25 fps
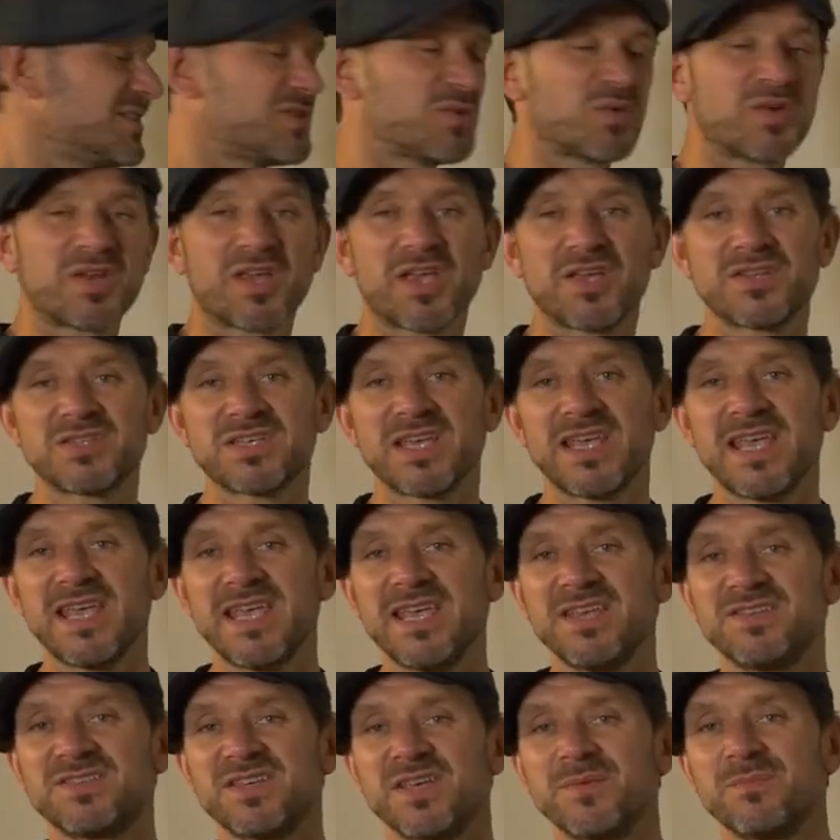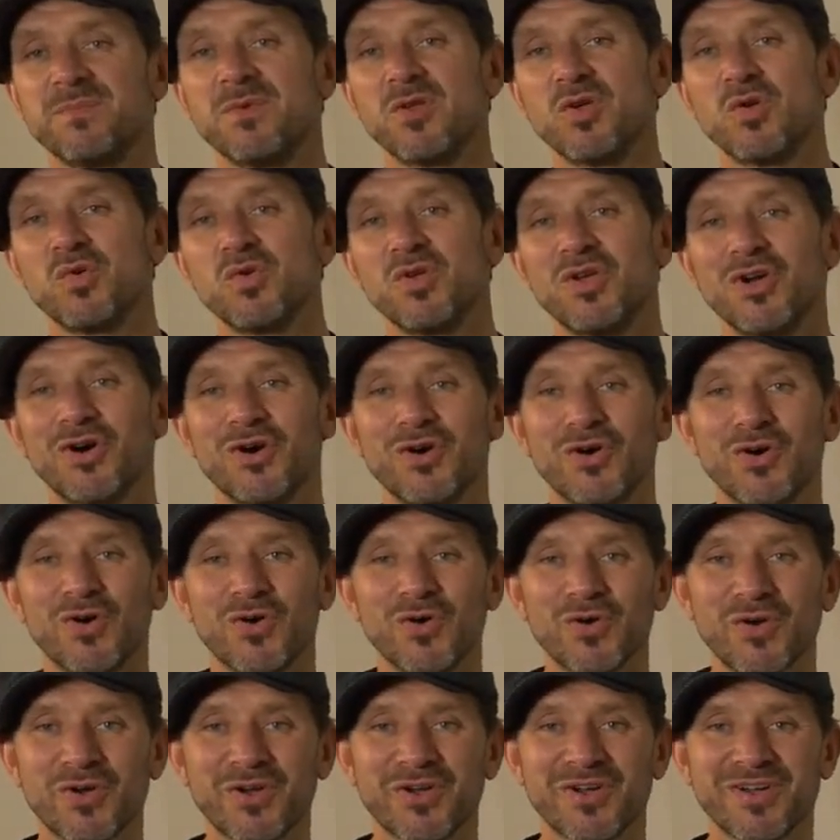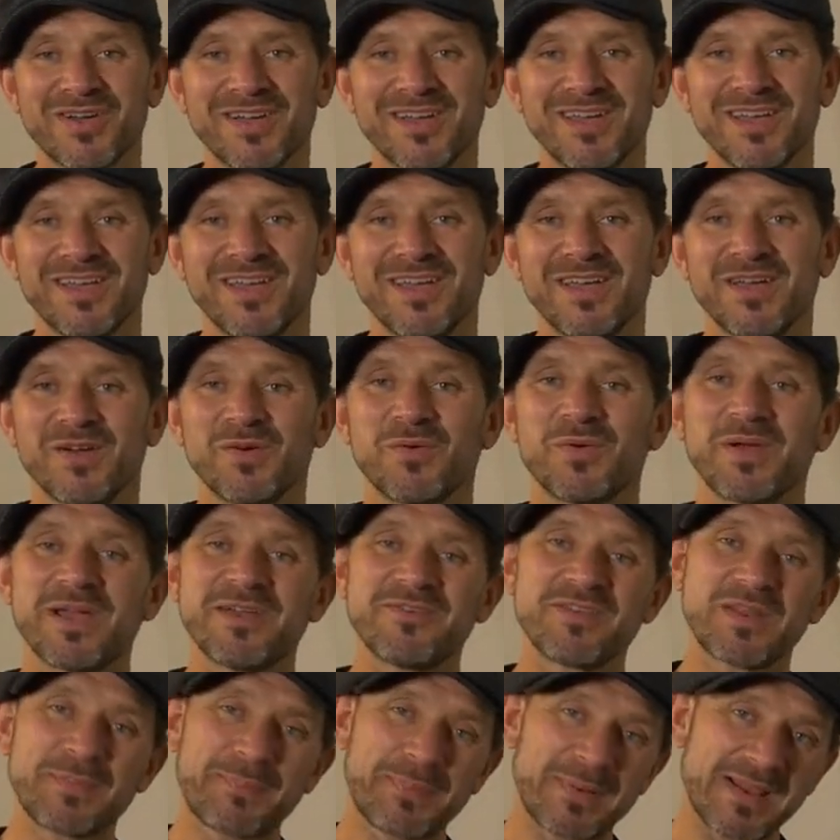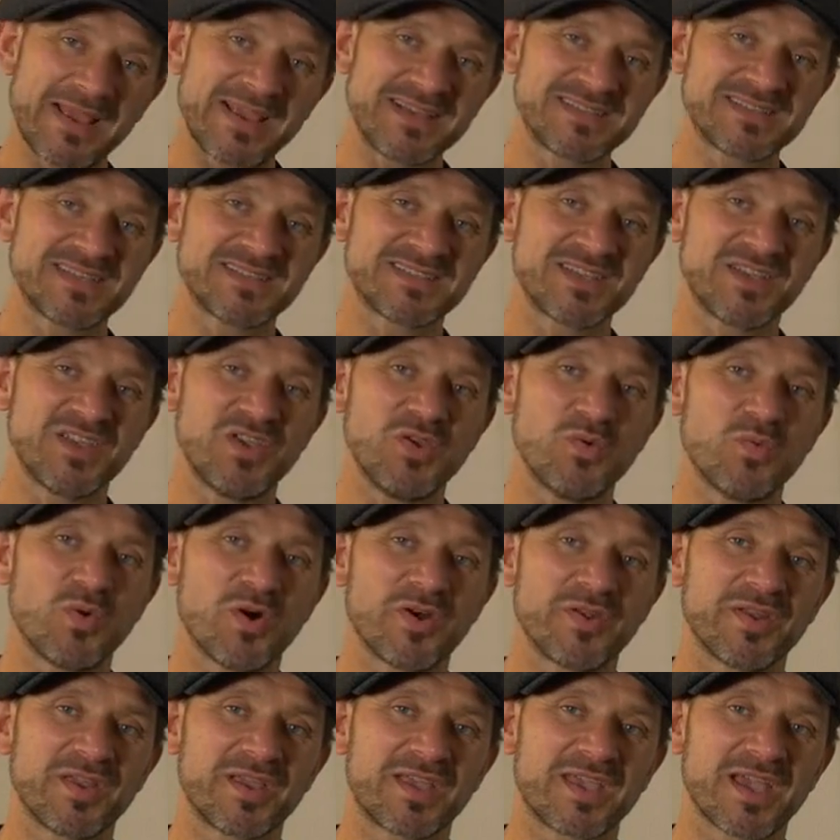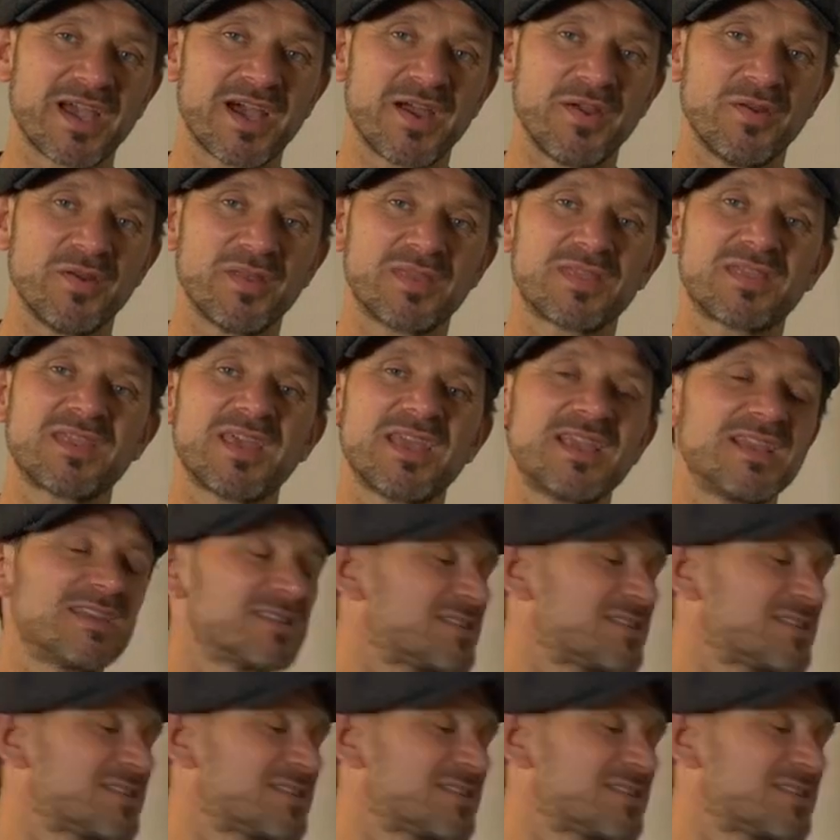you want to go to Egypt, New York? Where are the places that you want to go? The things